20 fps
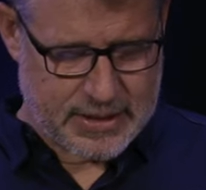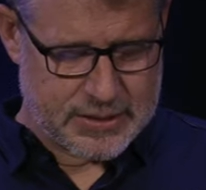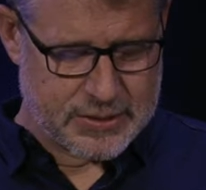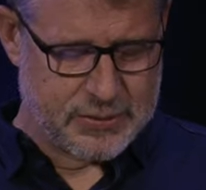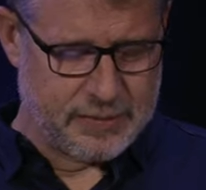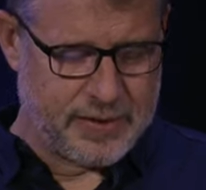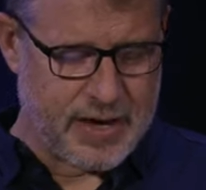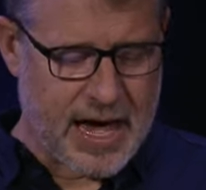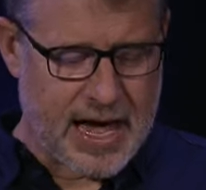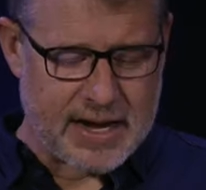
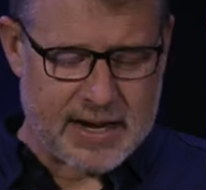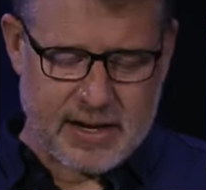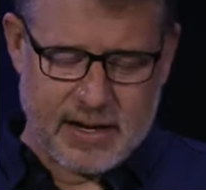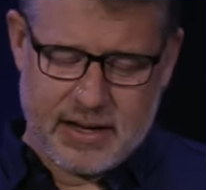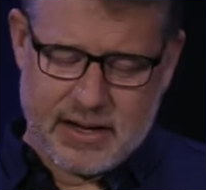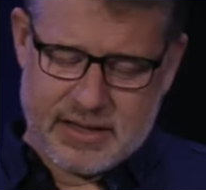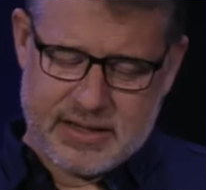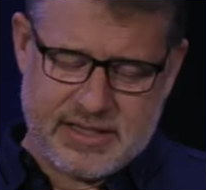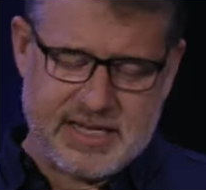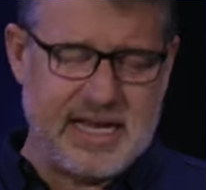So we've got
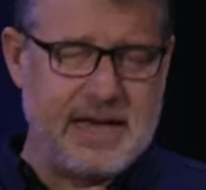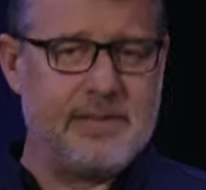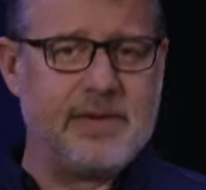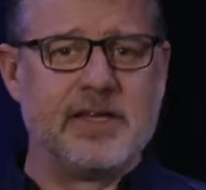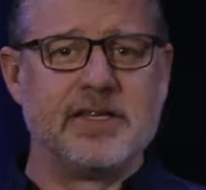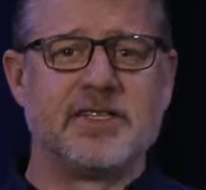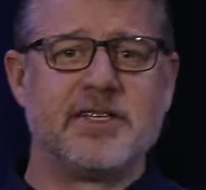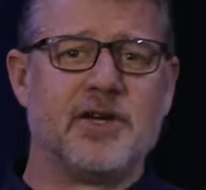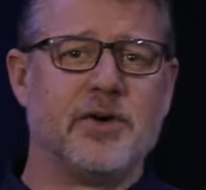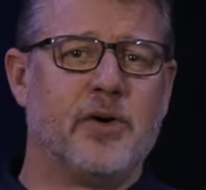
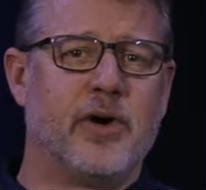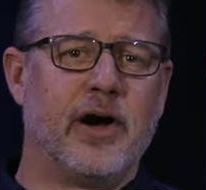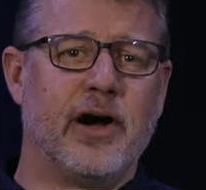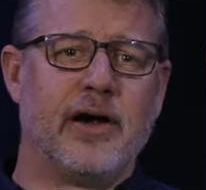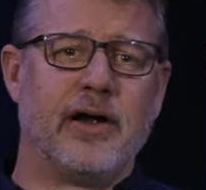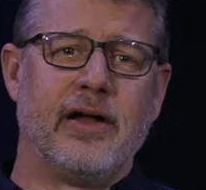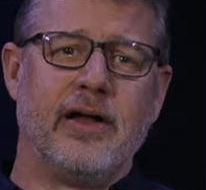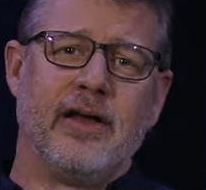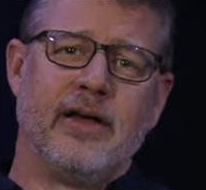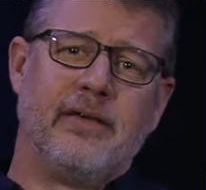demons who
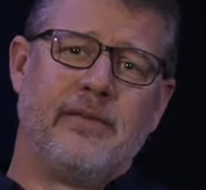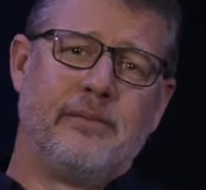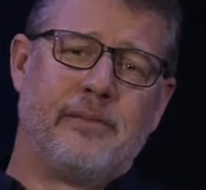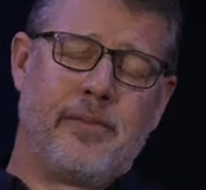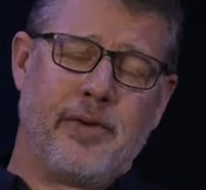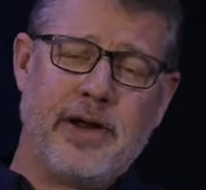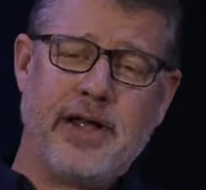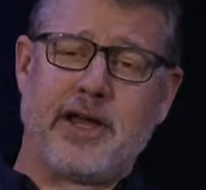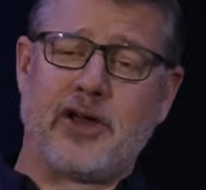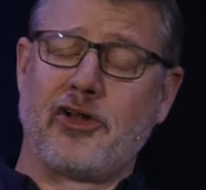are
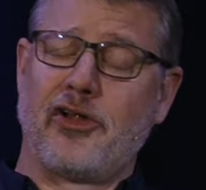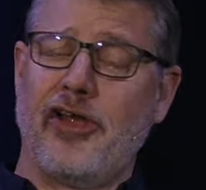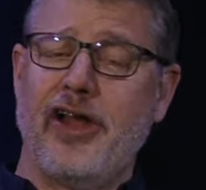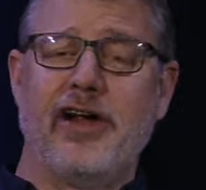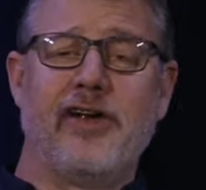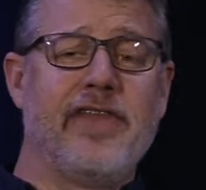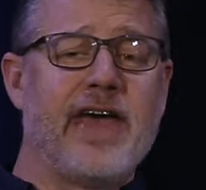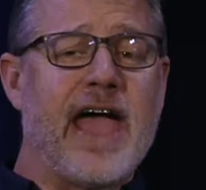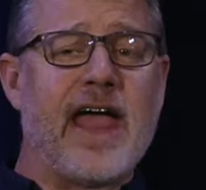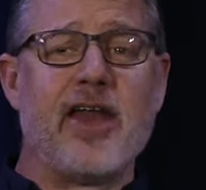pretty
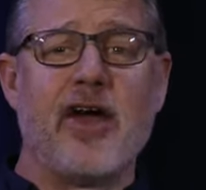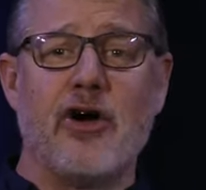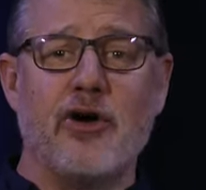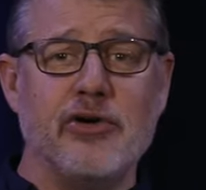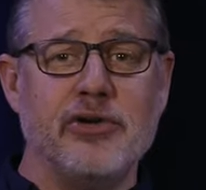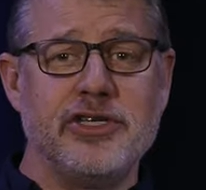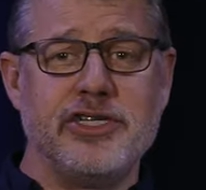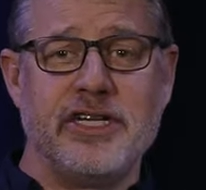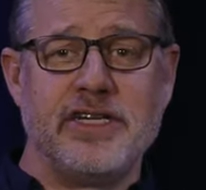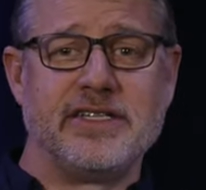clear they know
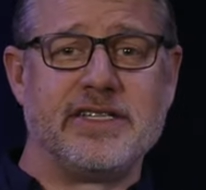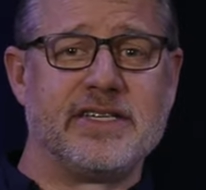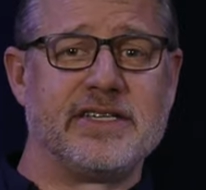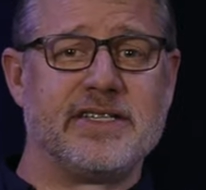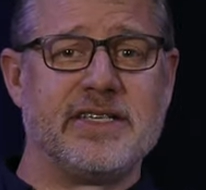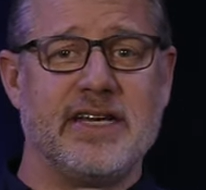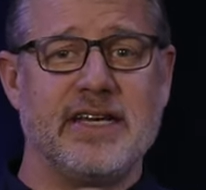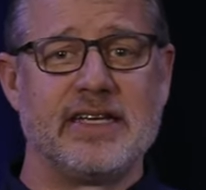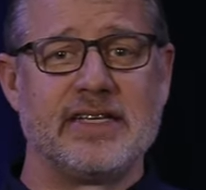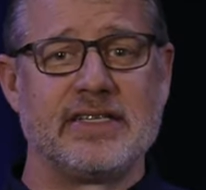who
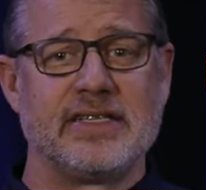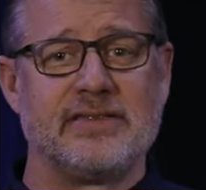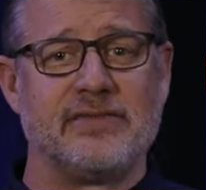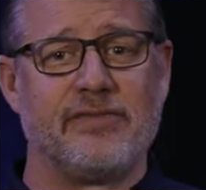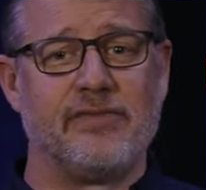Jesus is.